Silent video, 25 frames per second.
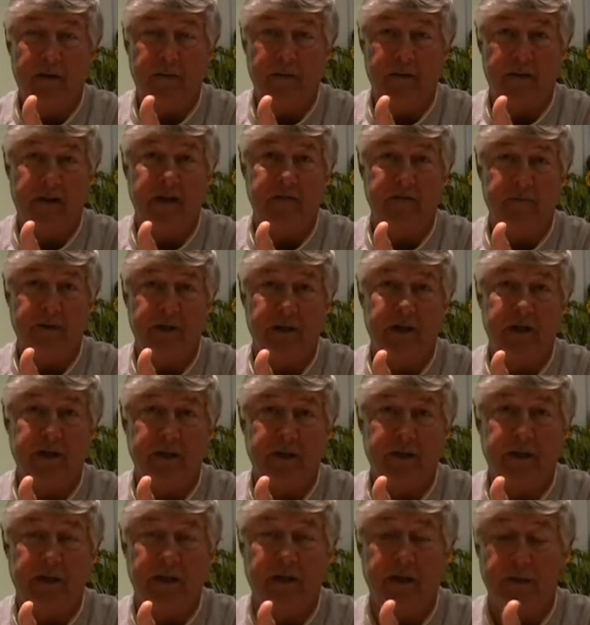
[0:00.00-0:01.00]
I mean, they
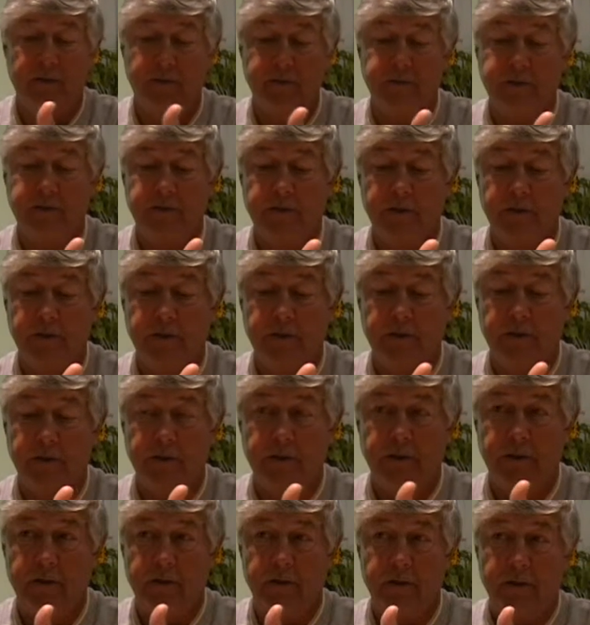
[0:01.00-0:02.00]
really, and there was
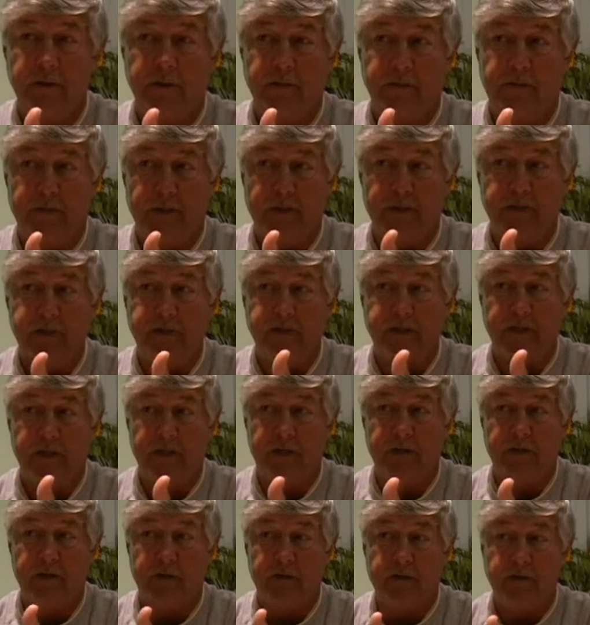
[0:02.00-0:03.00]
De
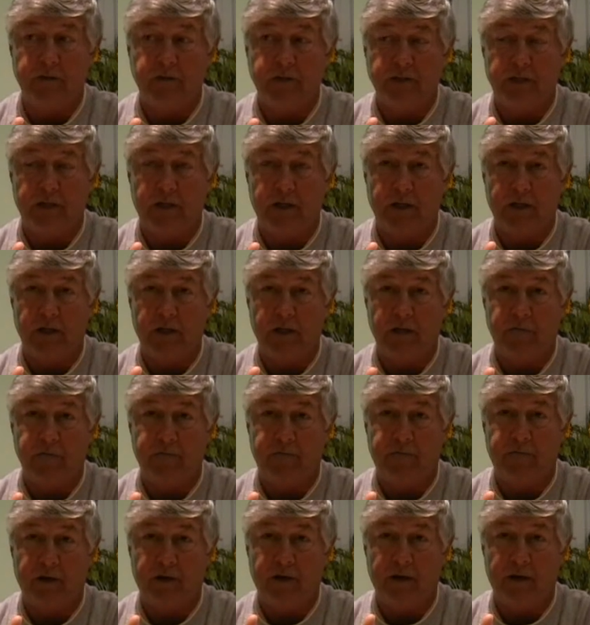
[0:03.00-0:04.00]
Percio and Cruciani in
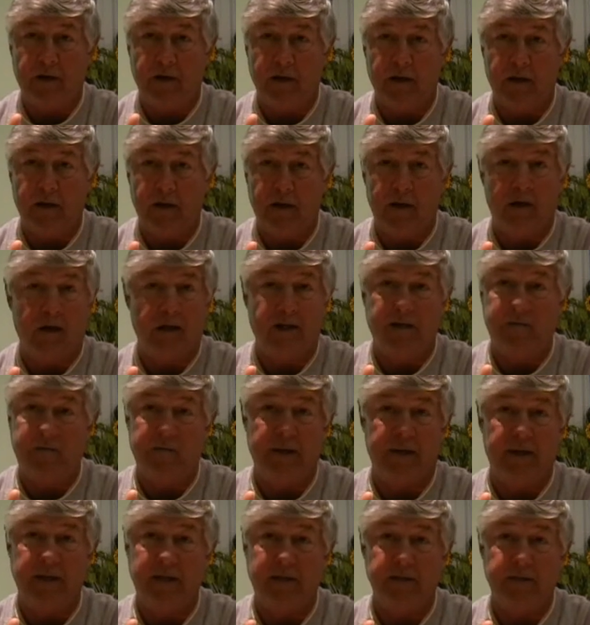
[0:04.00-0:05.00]
front, and I had to
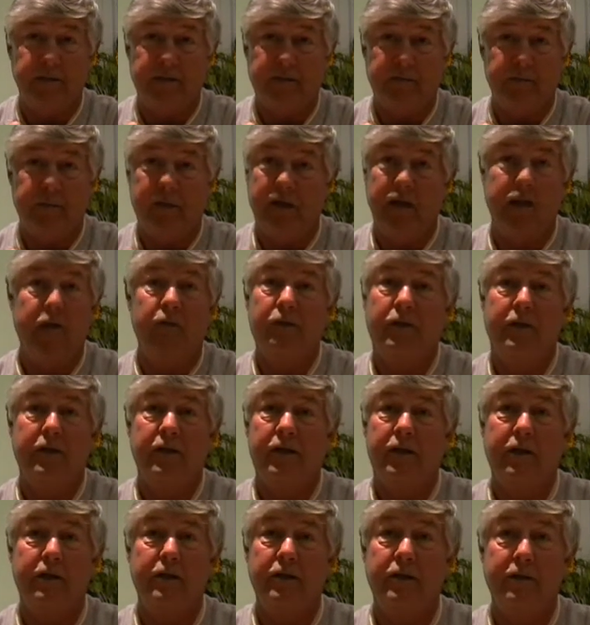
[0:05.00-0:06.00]
beat them. I know I
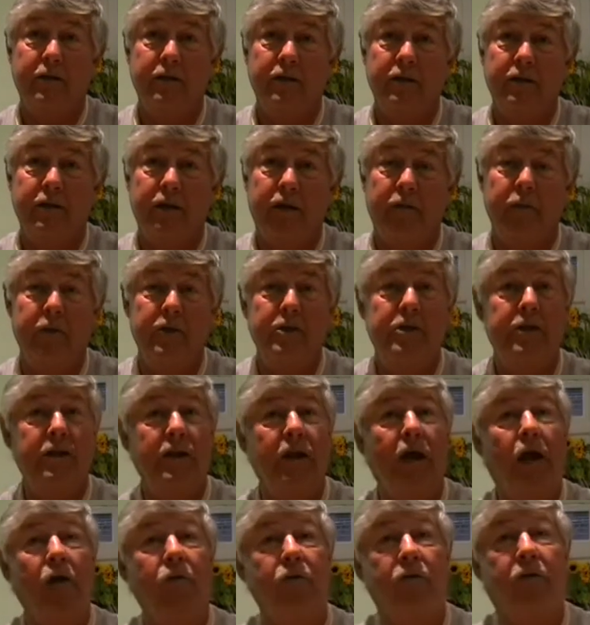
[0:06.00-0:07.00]
did. And when
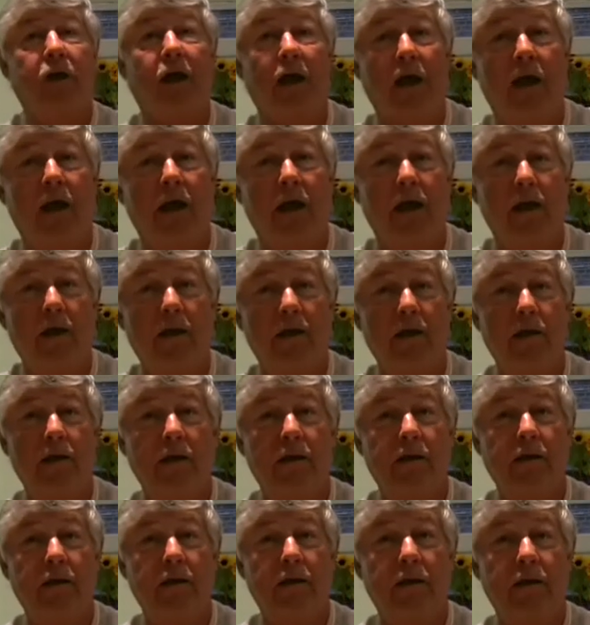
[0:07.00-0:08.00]
you know that,
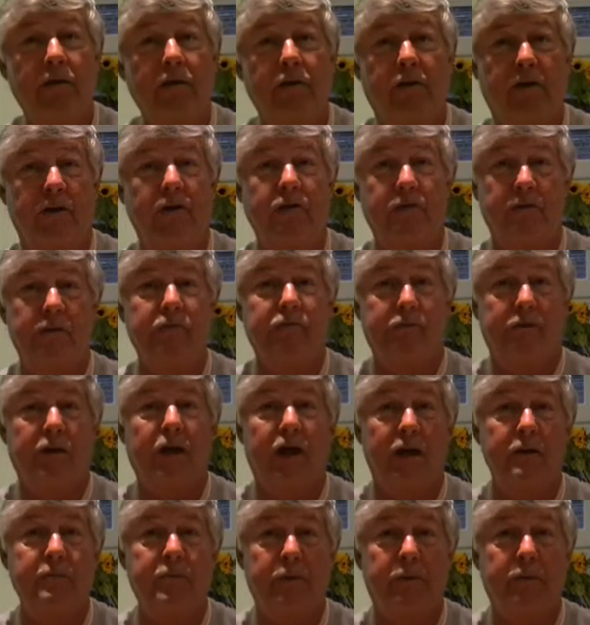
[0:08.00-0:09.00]
you're
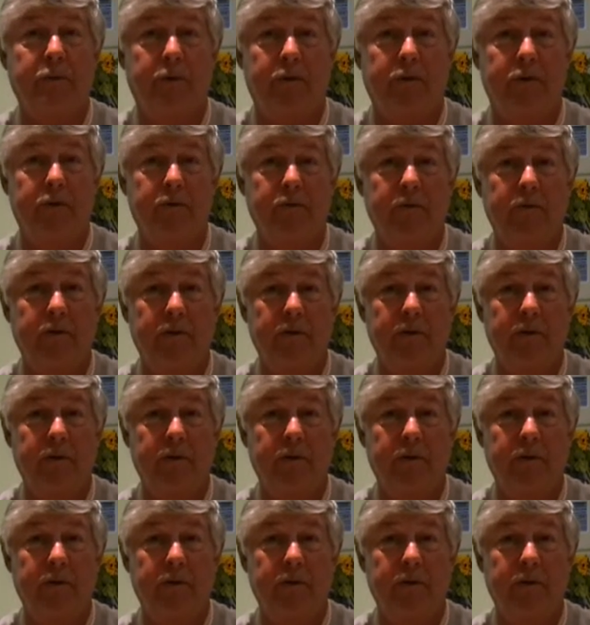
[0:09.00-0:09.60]
capable.